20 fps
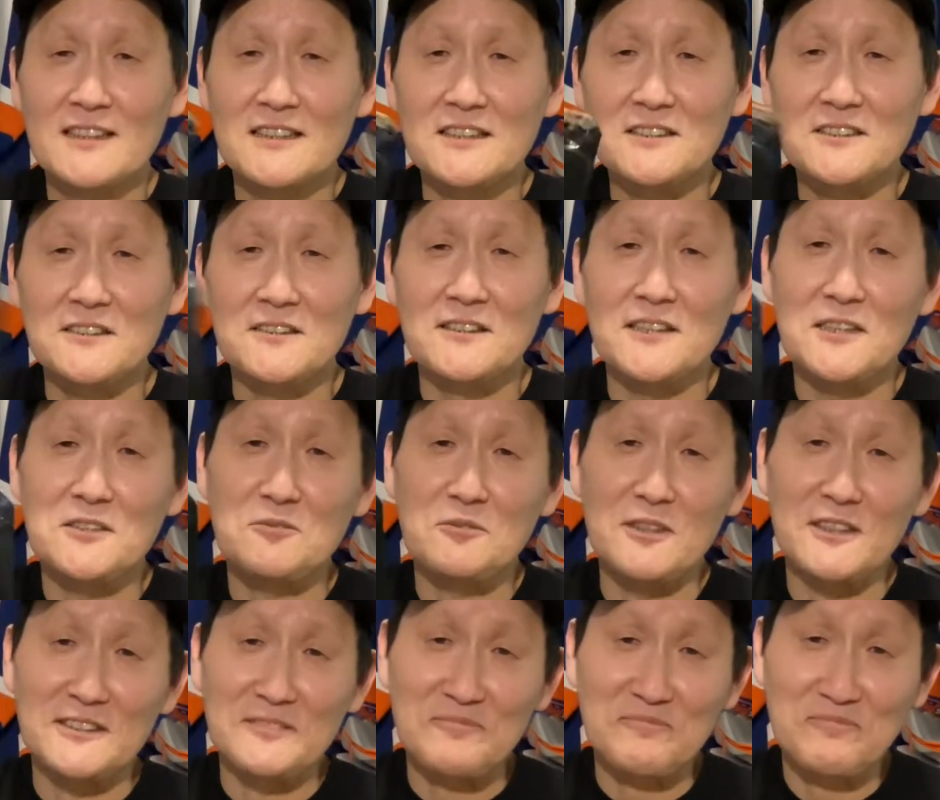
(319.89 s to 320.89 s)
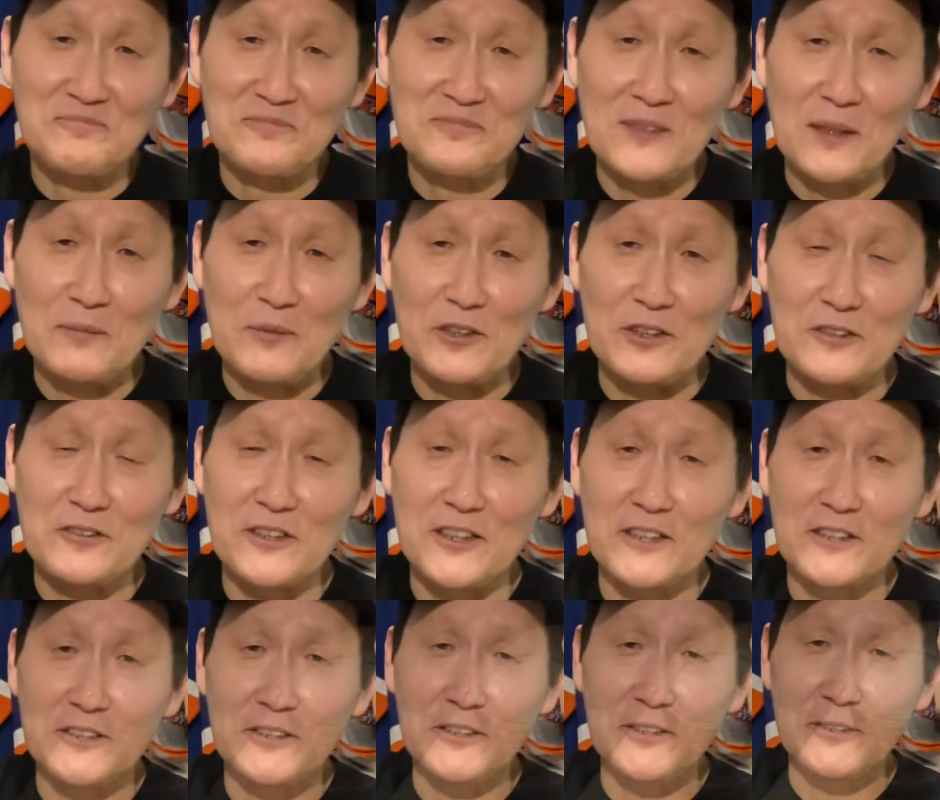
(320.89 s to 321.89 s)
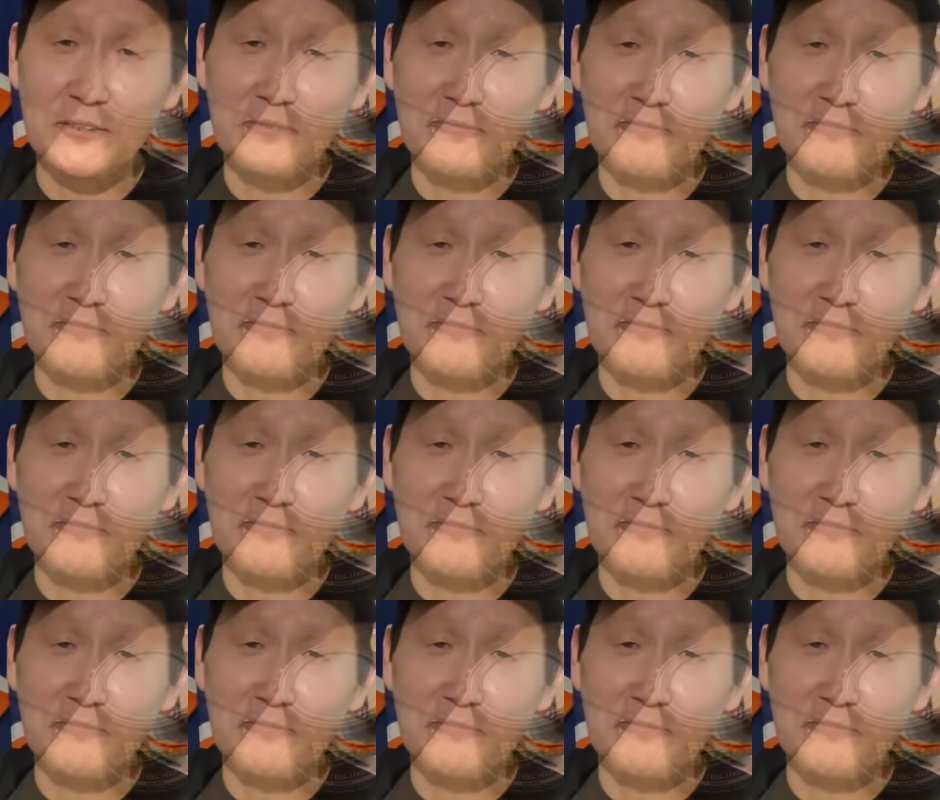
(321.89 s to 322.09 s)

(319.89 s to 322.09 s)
So that's what I'm gonna try to do.